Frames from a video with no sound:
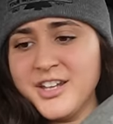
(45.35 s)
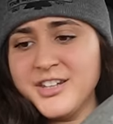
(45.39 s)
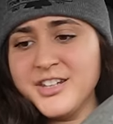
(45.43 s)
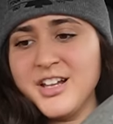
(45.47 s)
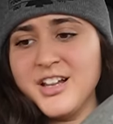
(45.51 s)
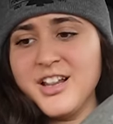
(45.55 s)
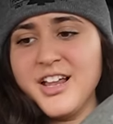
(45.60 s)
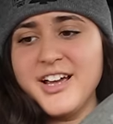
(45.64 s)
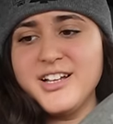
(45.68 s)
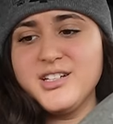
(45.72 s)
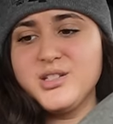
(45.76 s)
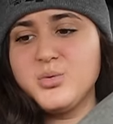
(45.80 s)

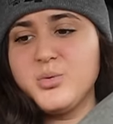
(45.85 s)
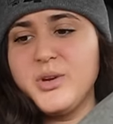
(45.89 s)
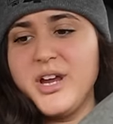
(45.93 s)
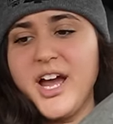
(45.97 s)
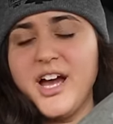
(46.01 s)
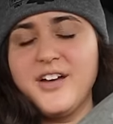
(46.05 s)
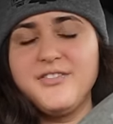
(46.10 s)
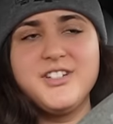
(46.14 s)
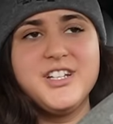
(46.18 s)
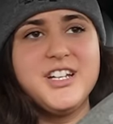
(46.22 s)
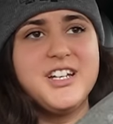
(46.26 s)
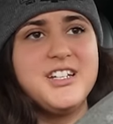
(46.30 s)
nonetheless, we
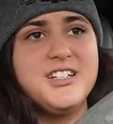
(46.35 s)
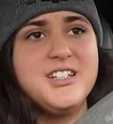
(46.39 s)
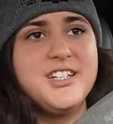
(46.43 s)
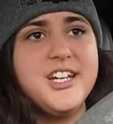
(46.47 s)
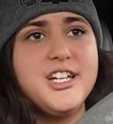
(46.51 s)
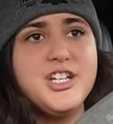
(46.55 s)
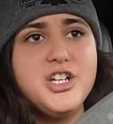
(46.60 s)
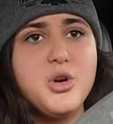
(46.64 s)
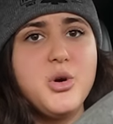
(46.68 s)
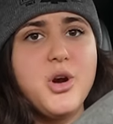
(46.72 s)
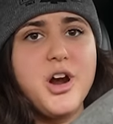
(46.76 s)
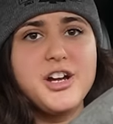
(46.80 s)
have to
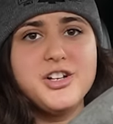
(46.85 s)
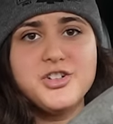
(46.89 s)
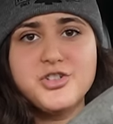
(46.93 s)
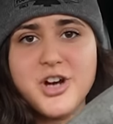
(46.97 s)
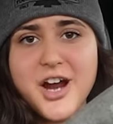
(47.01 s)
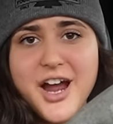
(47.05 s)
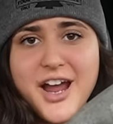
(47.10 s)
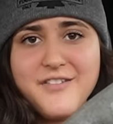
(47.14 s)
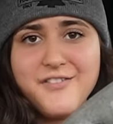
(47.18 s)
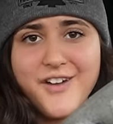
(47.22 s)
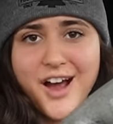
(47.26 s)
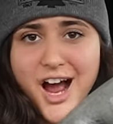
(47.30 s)
continue our
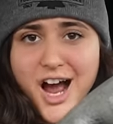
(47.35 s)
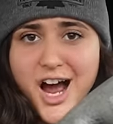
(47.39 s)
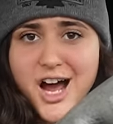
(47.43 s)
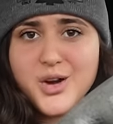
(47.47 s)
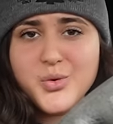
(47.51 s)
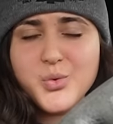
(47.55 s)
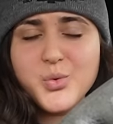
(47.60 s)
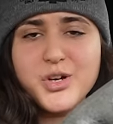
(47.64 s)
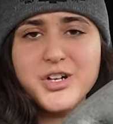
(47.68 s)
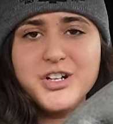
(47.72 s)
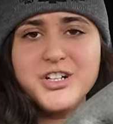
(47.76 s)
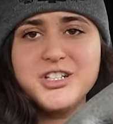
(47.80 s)
drive
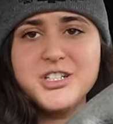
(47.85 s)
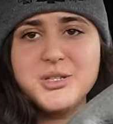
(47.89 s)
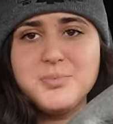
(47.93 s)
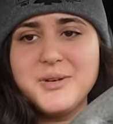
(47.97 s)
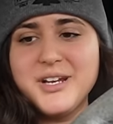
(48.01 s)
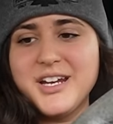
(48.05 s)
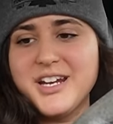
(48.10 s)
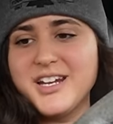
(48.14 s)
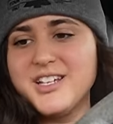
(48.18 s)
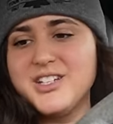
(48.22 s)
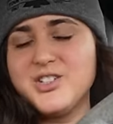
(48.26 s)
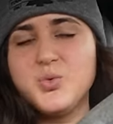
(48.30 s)
onwards
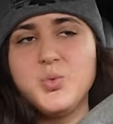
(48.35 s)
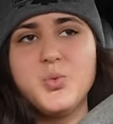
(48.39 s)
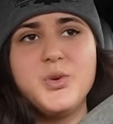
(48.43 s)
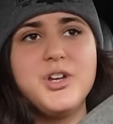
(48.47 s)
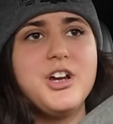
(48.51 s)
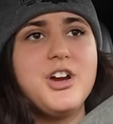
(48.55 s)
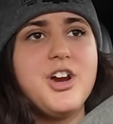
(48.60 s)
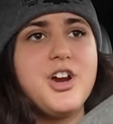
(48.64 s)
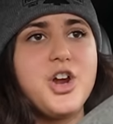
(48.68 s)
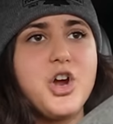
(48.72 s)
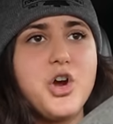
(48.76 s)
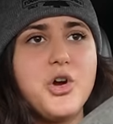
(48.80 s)
because we
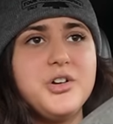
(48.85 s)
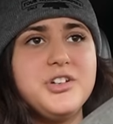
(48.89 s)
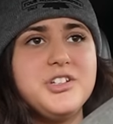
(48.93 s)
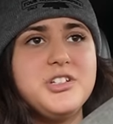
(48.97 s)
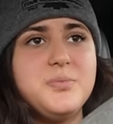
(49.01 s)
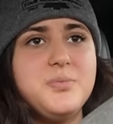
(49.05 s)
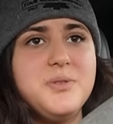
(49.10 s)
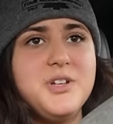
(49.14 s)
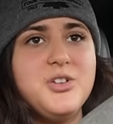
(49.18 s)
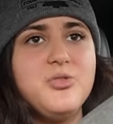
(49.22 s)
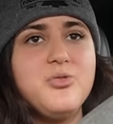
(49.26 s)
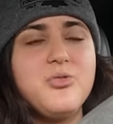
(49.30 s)
are going
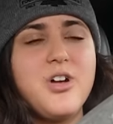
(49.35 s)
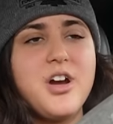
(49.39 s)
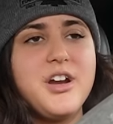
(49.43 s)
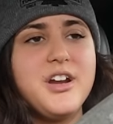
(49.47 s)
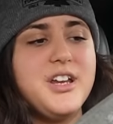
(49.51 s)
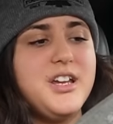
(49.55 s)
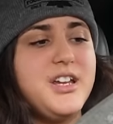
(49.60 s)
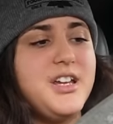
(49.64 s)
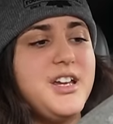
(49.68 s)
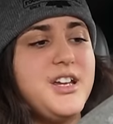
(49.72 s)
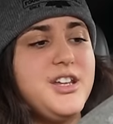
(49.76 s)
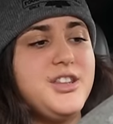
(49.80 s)
to be
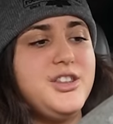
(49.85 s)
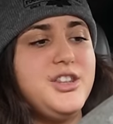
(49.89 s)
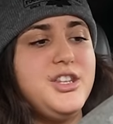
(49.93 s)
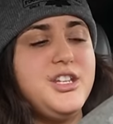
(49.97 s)
running